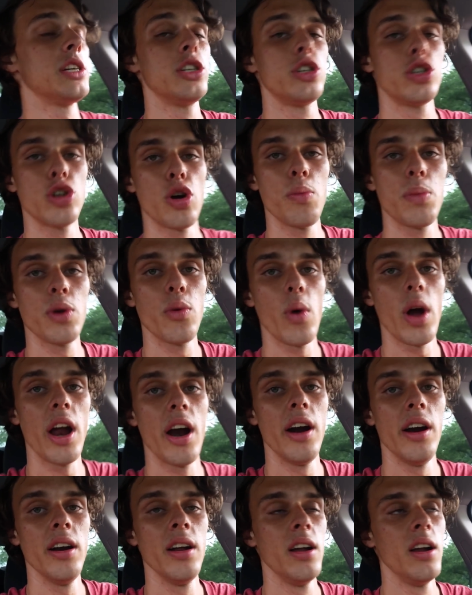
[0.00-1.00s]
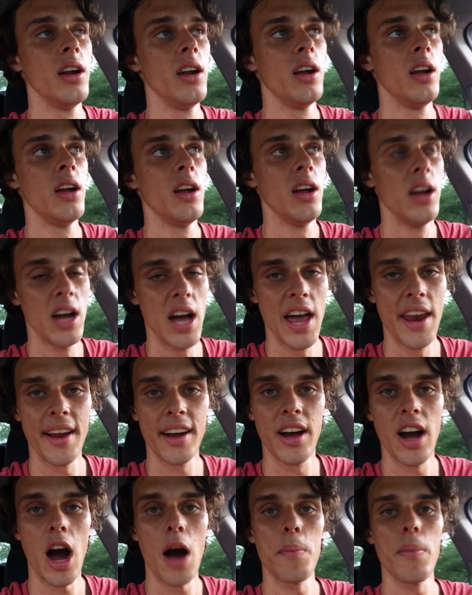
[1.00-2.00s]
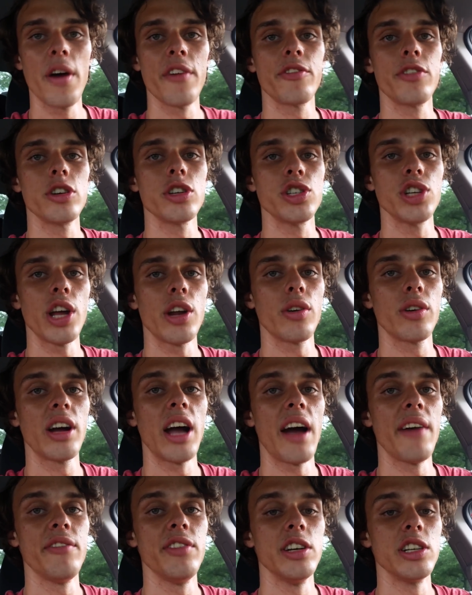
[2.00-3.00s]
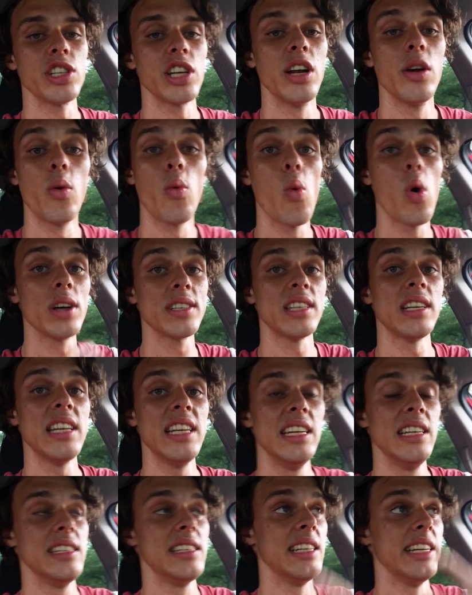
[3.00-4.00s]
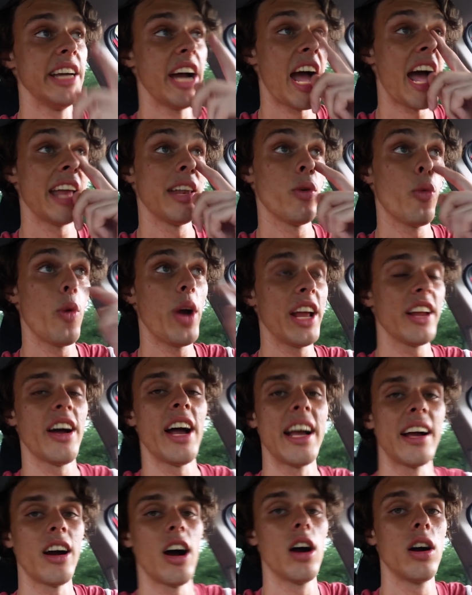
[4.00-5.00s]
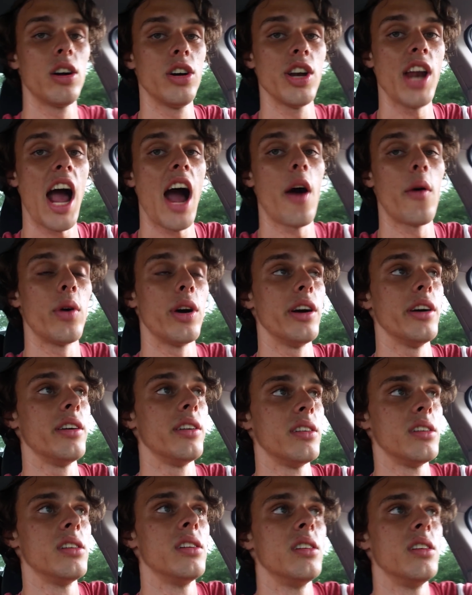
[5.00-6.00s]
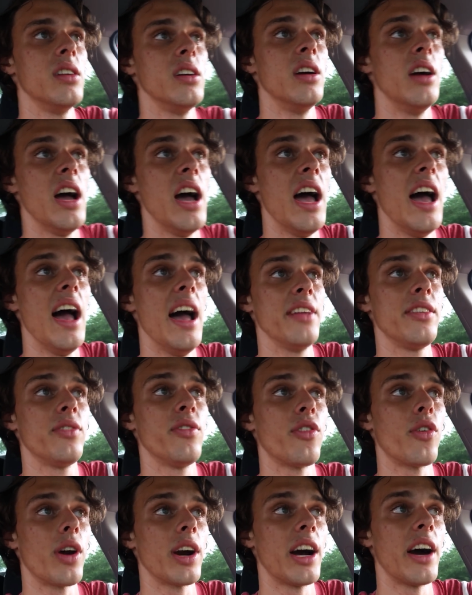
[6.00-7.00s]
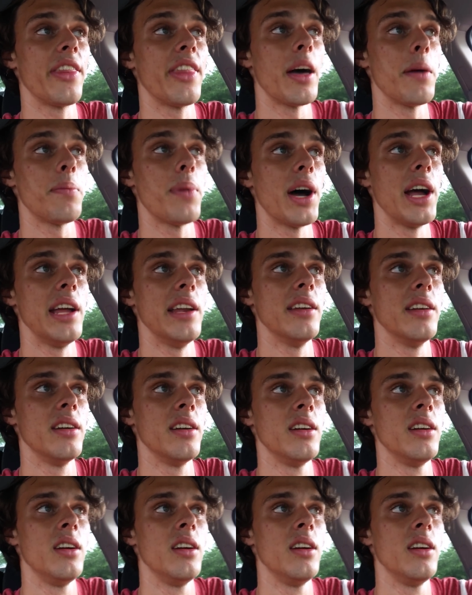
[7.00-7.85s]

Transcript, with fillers: He showed me where and I caught my first channel catfish and it wasn't easy. I had to wait like a good hour before I got that bite.